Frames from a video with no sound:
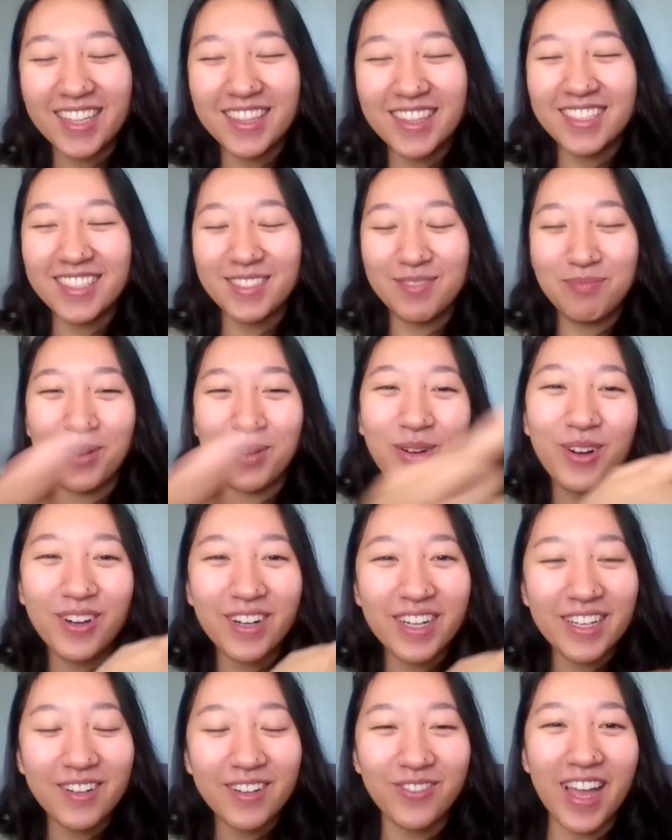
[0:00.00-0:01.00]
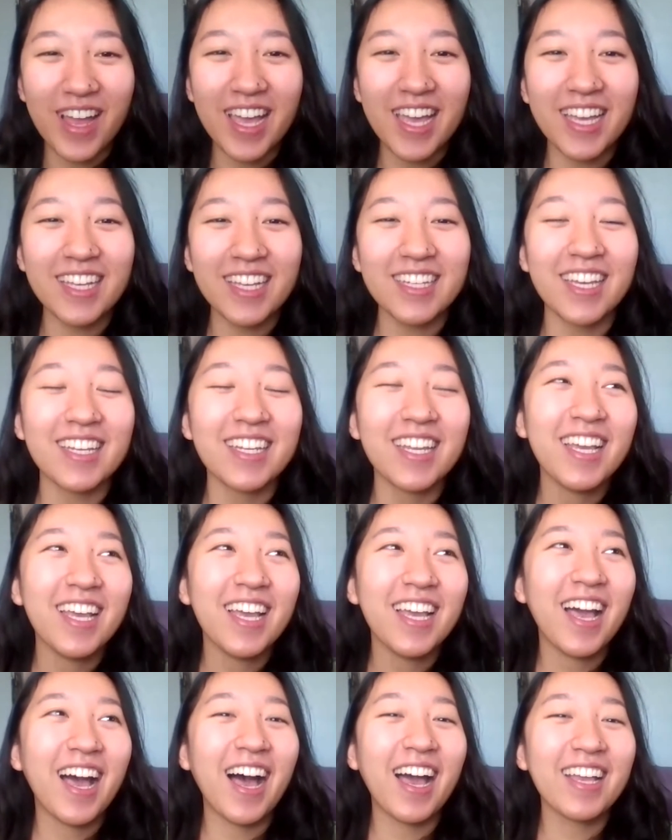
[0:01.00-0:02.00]
in this pouring rain, and
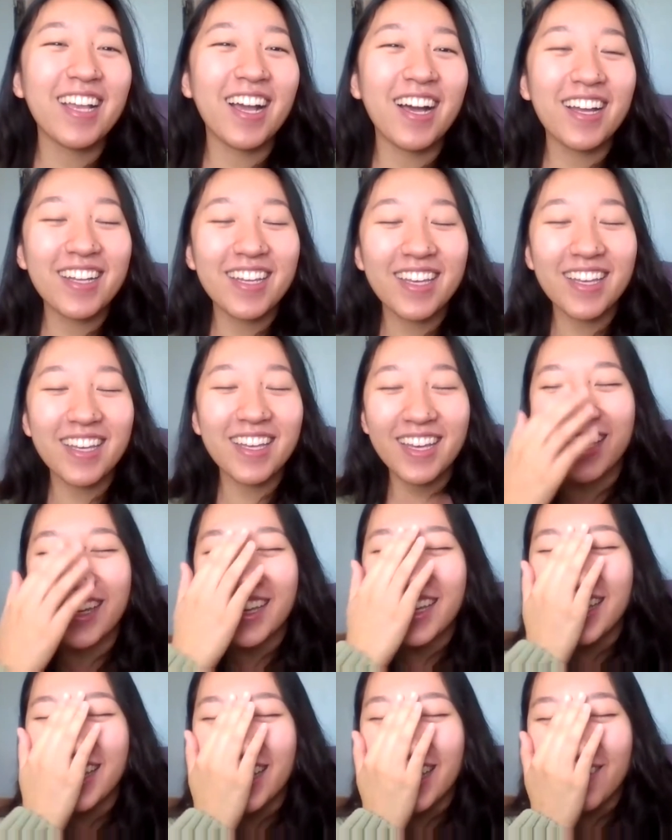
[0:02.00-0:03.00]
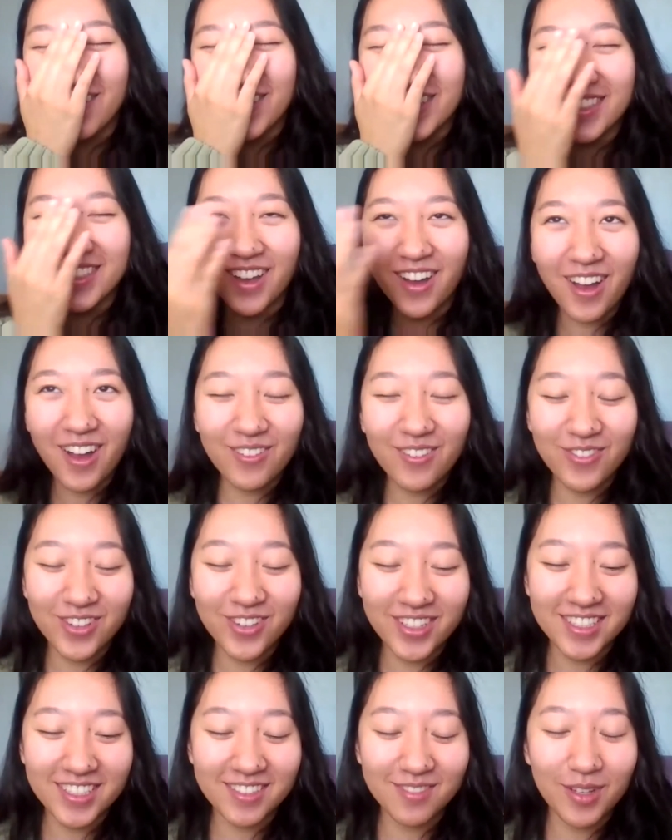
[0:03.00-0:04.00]
it was
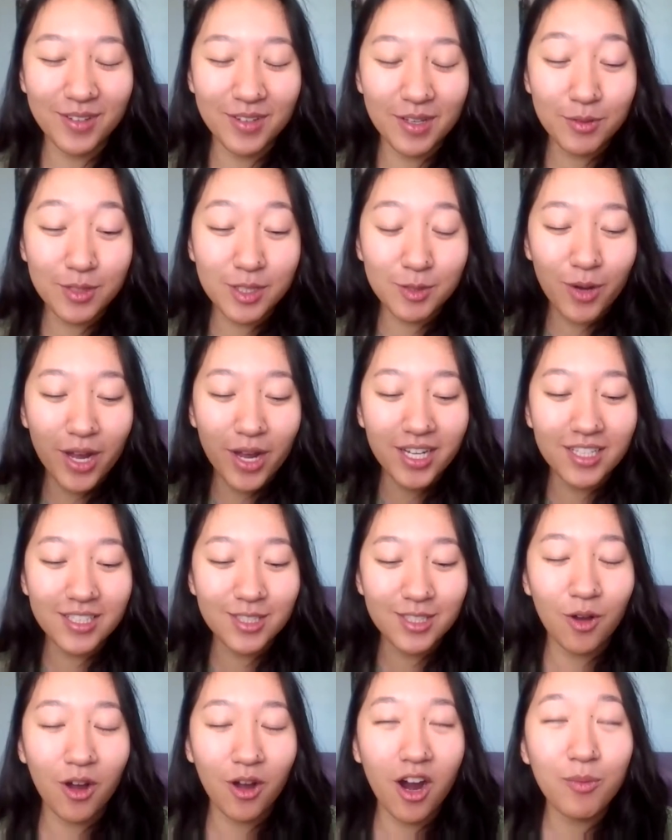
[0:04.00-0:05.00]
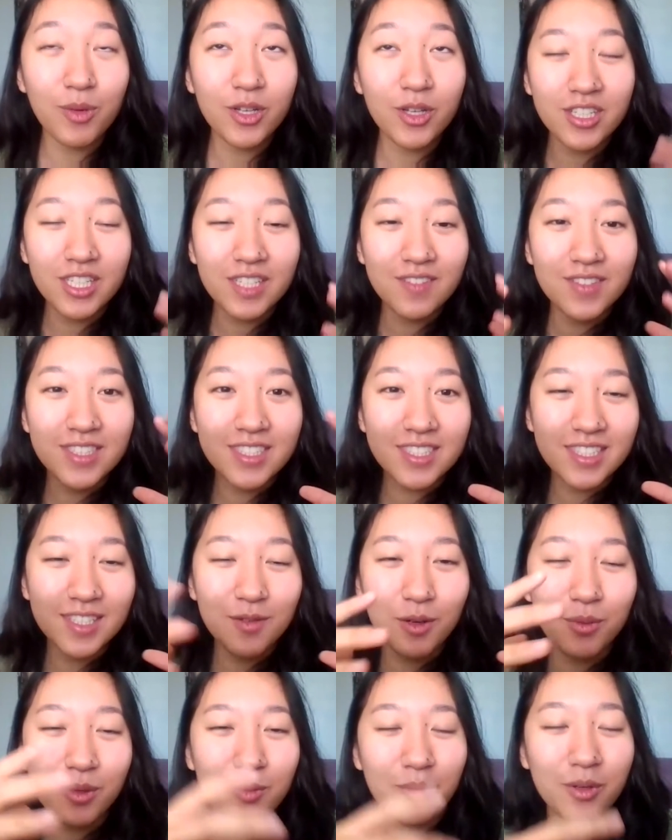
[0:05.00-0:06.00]
awful because it was raining so hard, we couldn't even
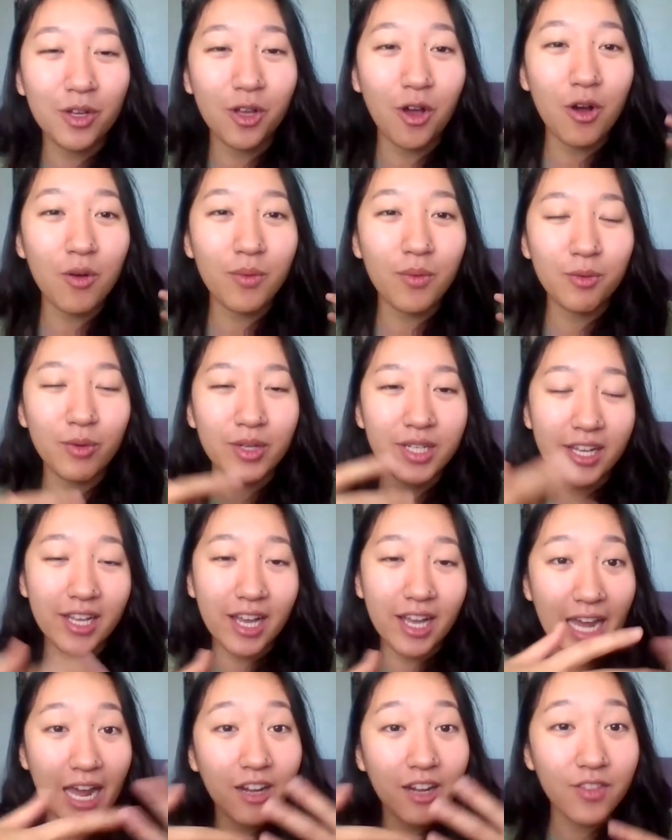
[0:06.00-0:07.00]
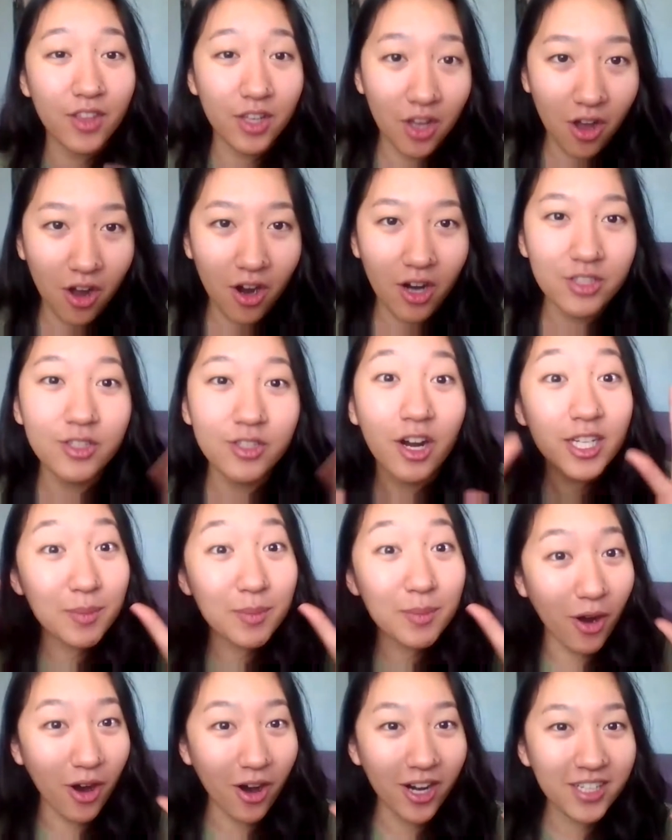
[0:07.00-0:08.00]
see where we were going when I got out of the car. It's
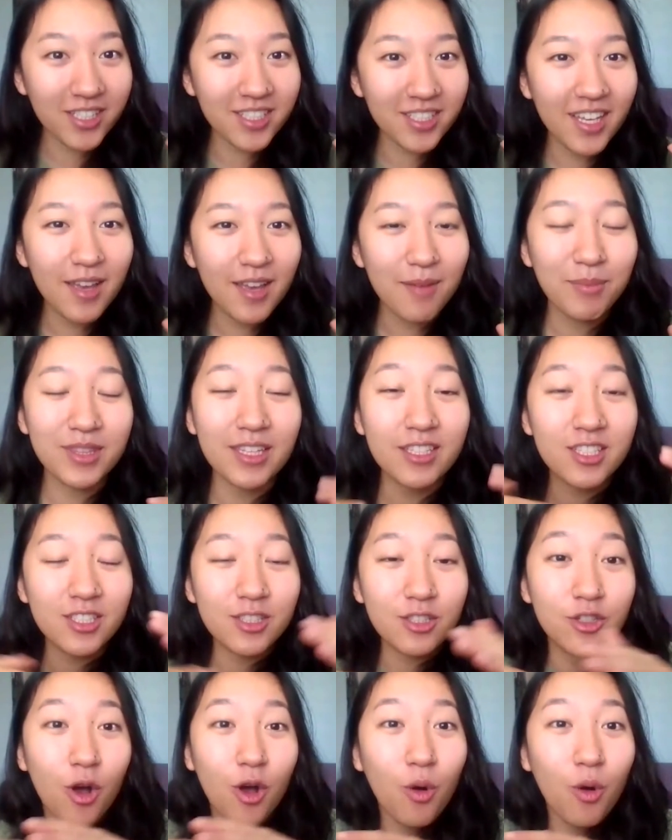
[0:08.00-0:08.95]
already parked, but then just